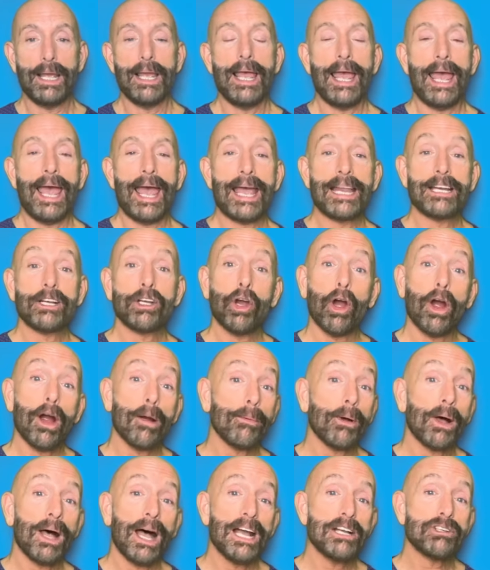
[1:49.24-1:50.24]
And
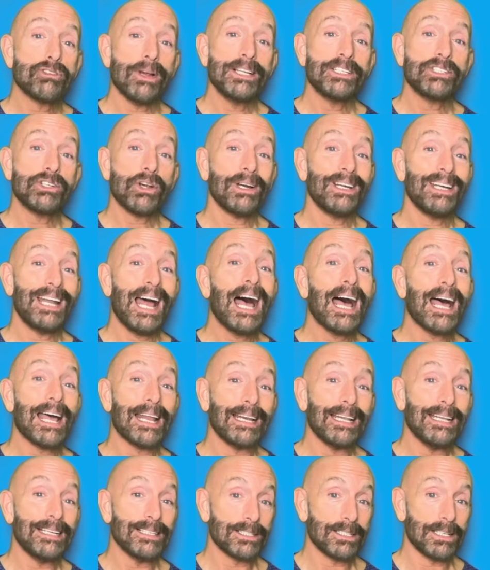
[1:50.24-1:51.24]
carbohydrates are not
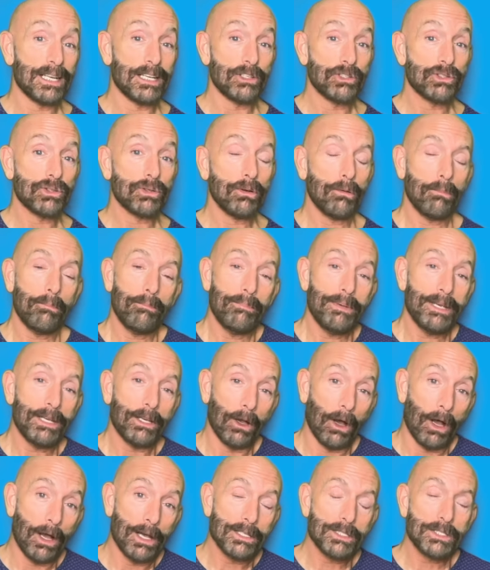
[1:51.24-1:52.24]
essential
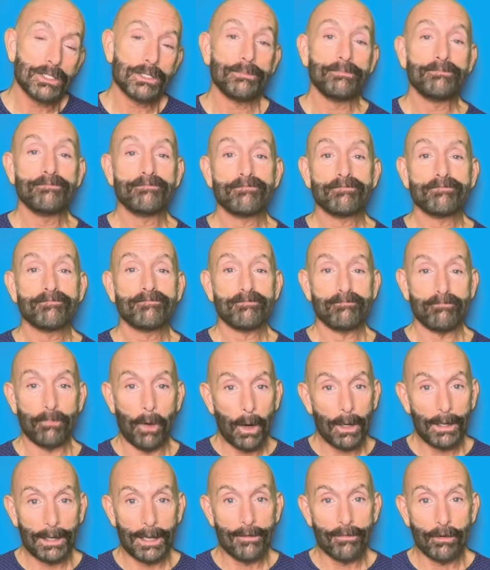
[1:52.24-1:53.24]
because
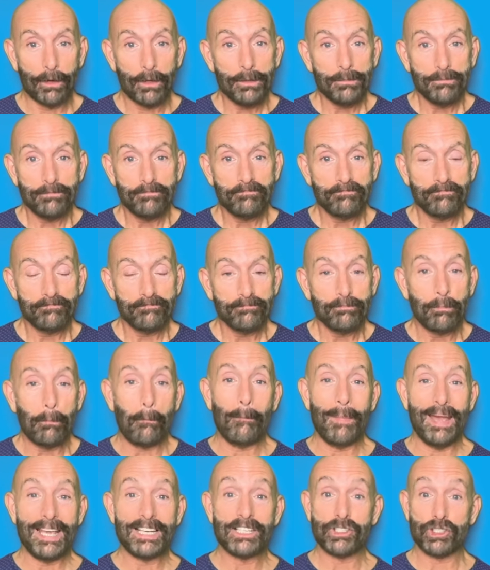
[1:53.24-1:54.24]
our liver
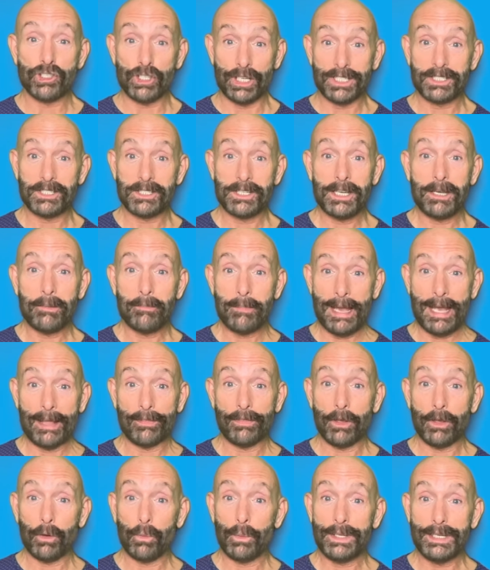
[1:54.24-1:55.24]
makes just the
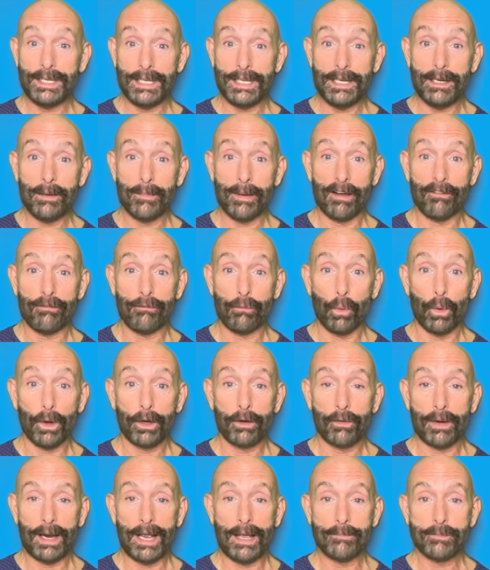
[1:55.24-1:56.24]
amount that we need, about four
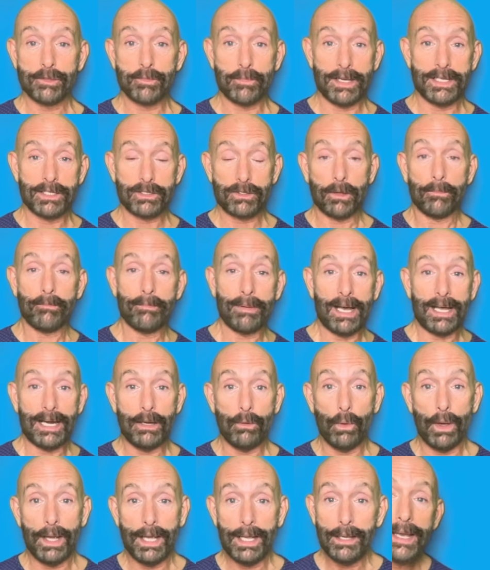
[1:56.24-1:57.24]
grams based on body
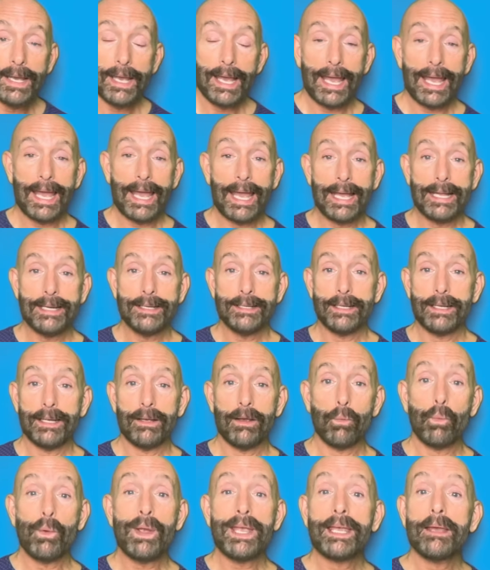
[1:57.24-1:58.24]
weight. And
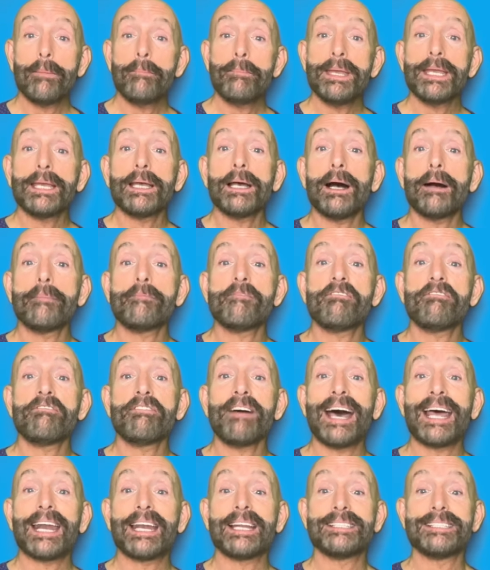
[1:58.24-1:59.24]
we can become
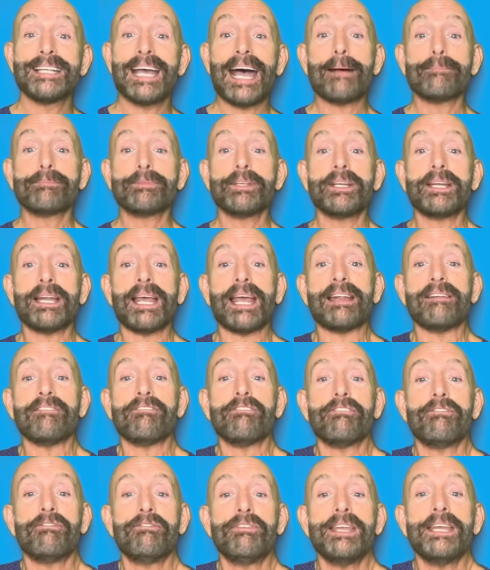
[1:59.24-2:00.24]
fat adapted and
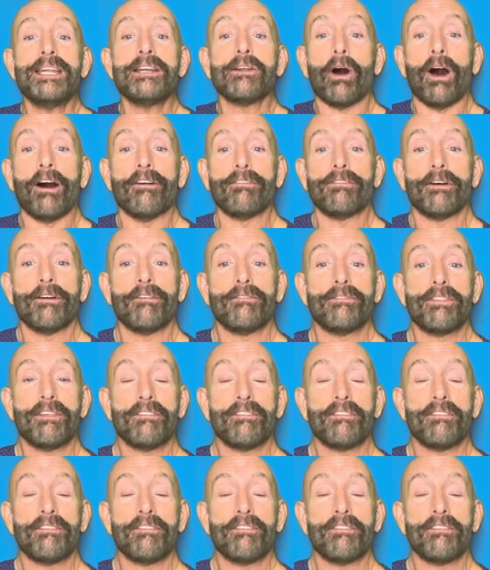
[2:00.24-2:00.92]
feed off of the